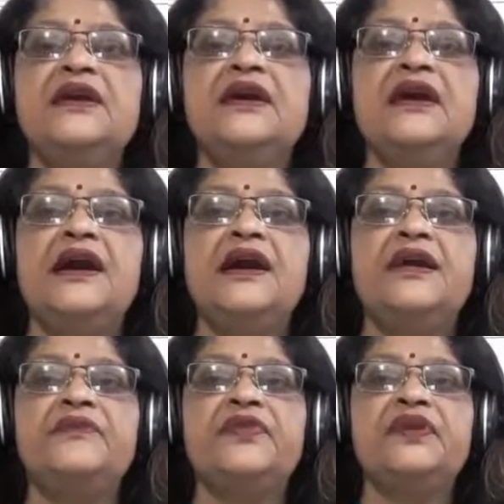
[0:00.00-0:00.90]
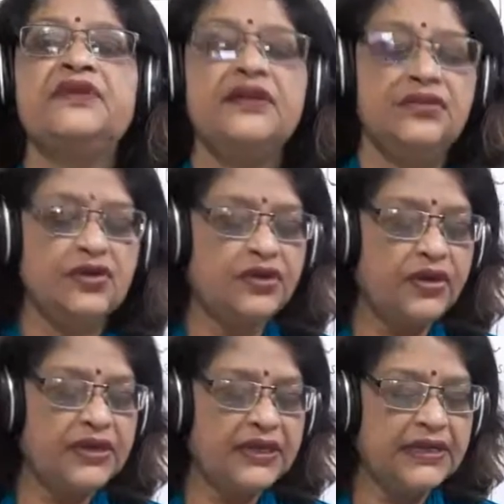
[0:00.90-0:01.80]
I am thinking you are
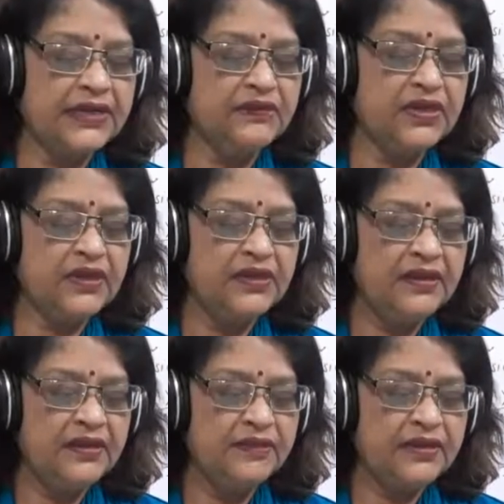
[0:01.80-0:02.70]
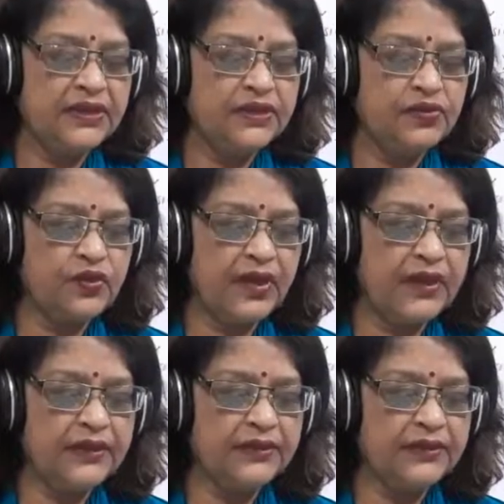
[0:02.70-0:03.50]
not telling me, but you are